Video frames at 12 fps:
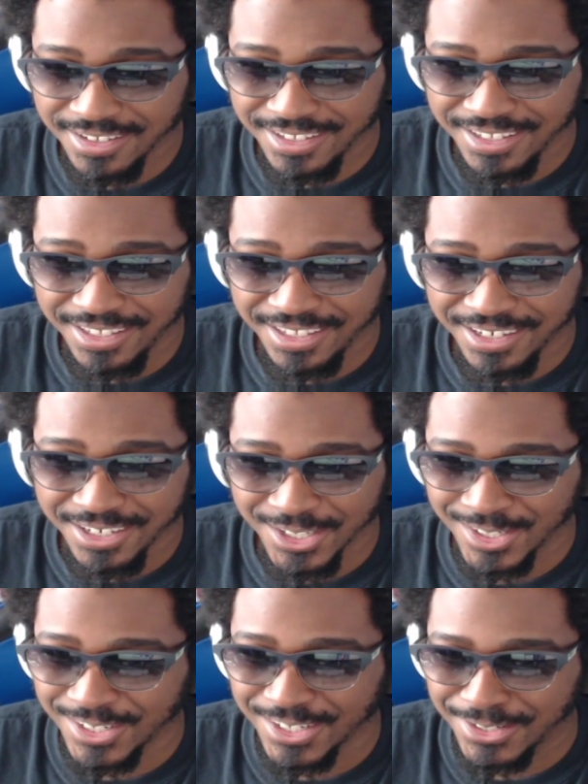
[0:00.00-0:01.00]

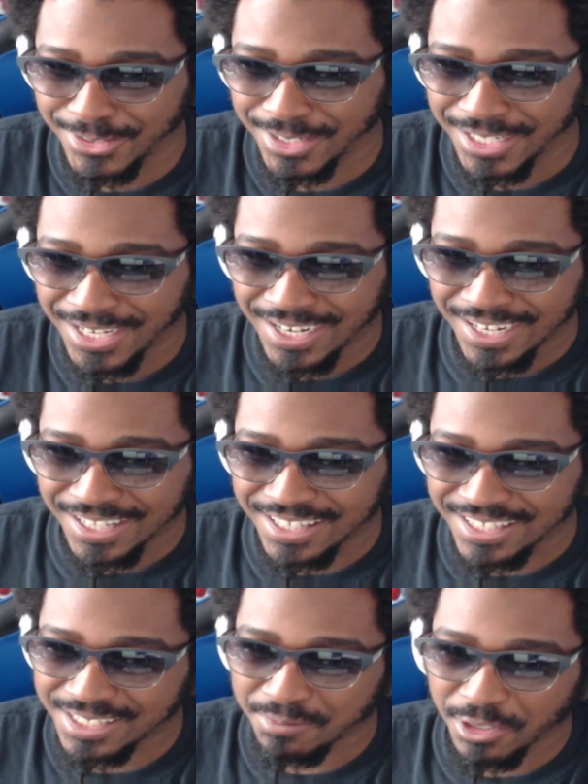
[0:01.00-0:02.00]
Yo!
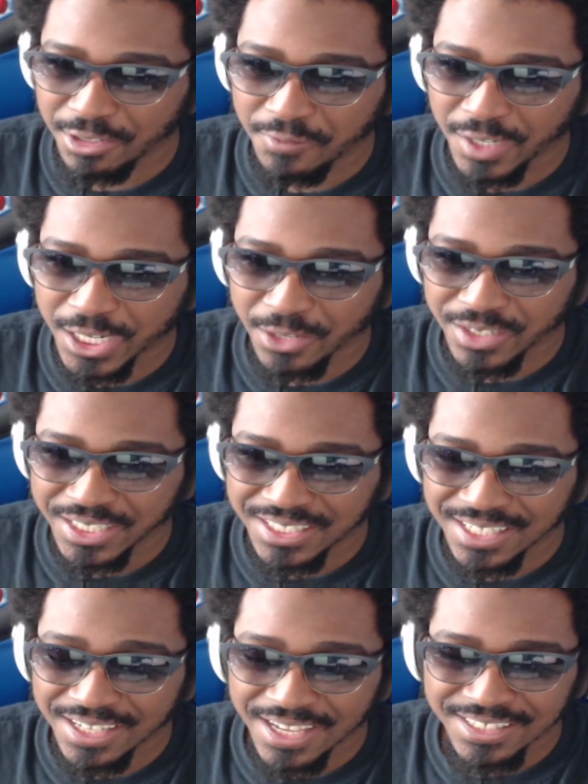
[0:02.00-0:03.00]
This motherfucker
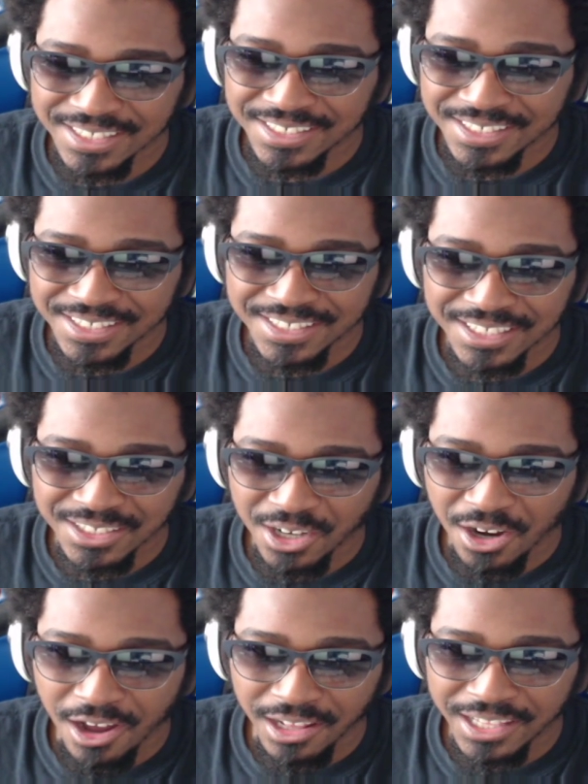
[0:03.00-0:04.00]
is as
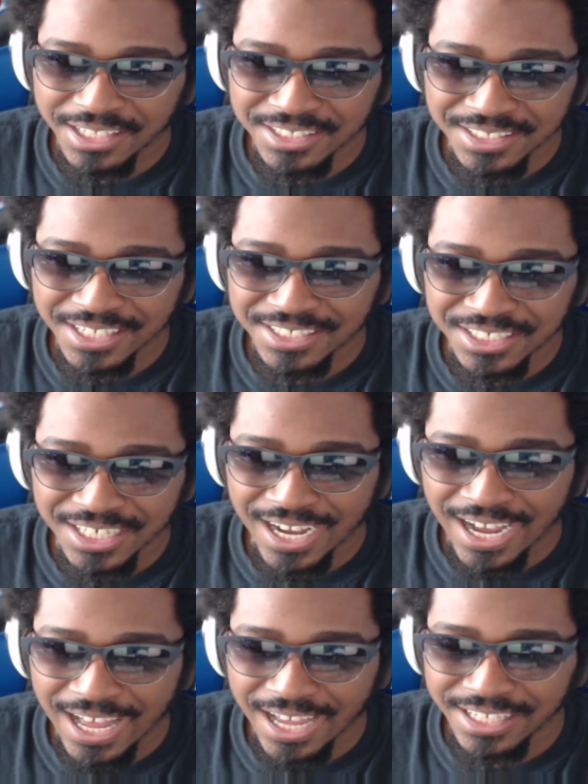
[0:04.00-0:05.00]
tall as
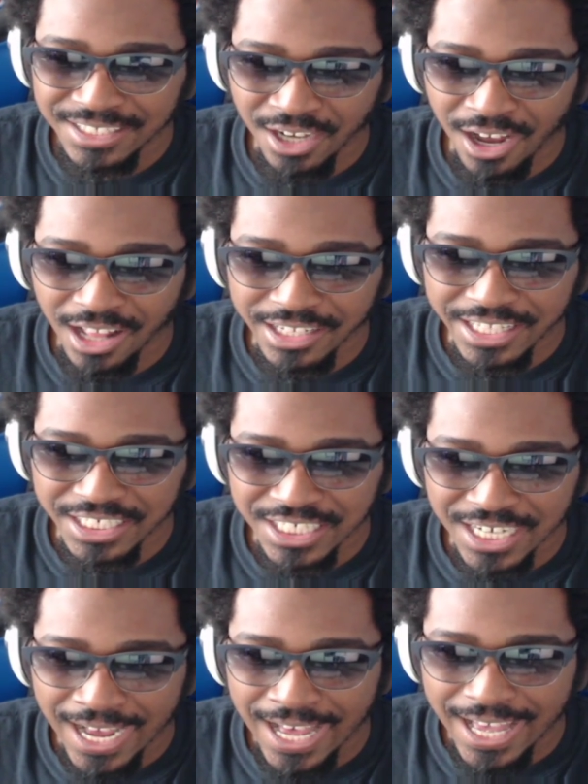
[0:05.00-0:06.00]
Jahan. He's taller than
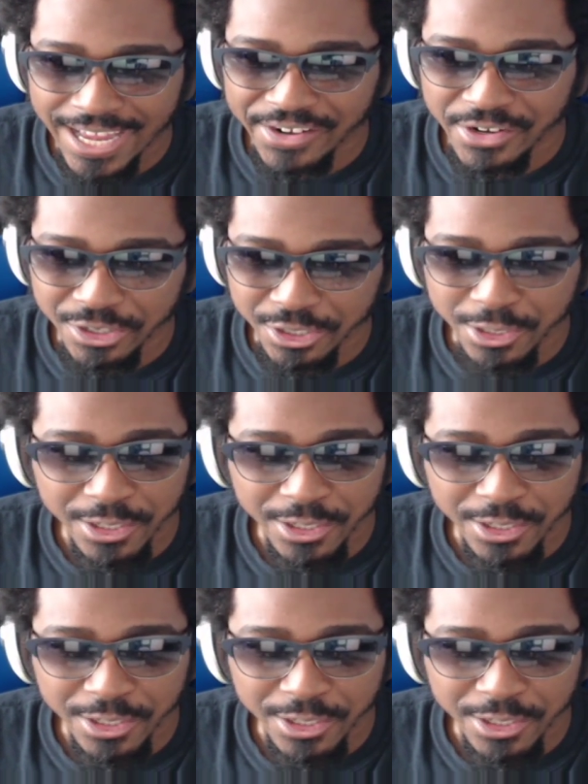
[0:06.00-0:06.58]
Jahan, dude.